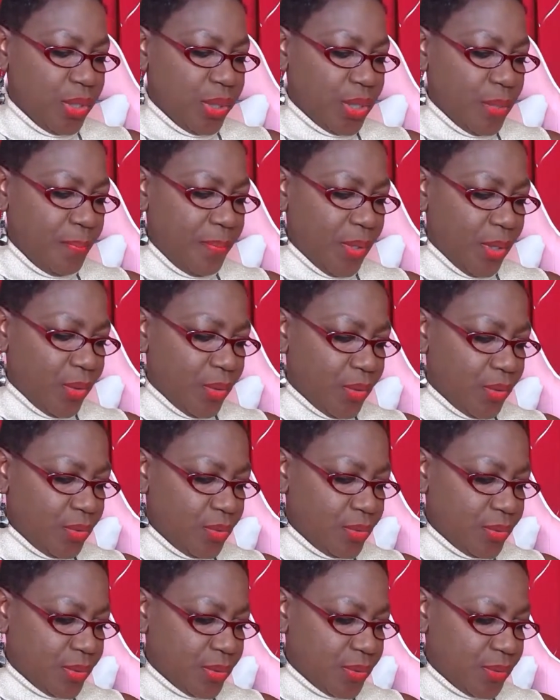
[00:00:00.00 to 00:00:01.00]
with the
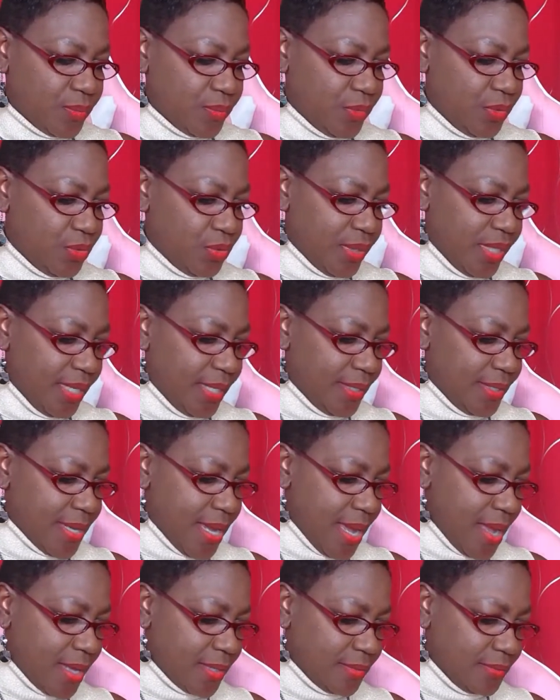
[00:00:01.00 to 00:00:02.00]
pearls. You
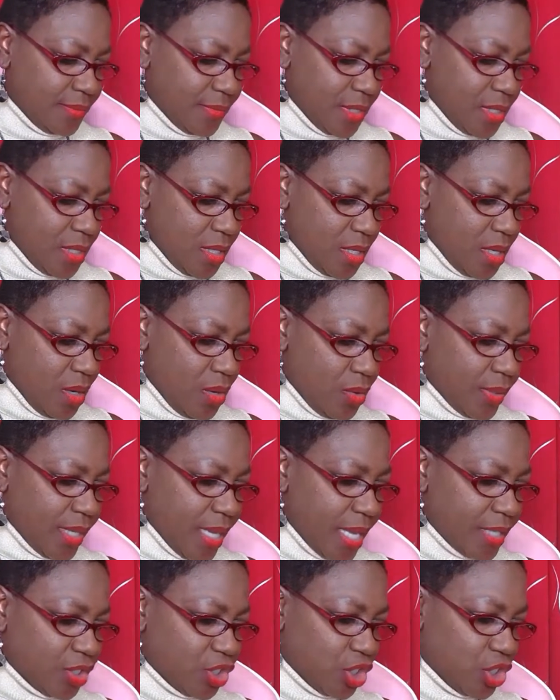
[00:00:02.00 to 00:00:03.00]
cannot.
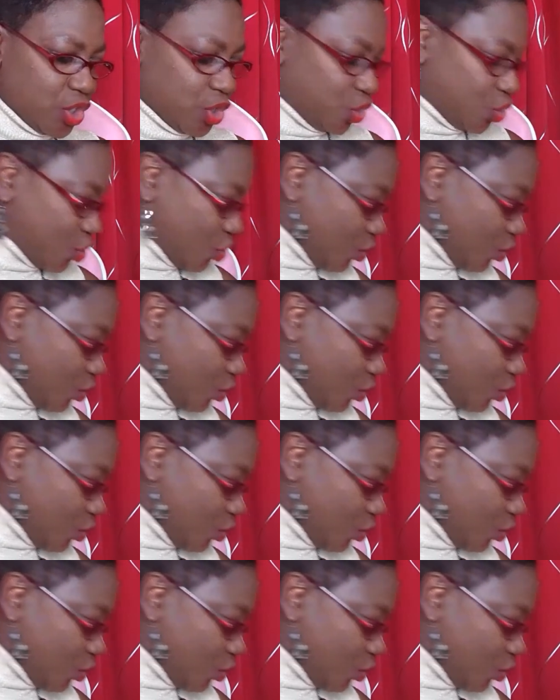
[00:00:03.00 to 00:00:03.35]
Okay, I just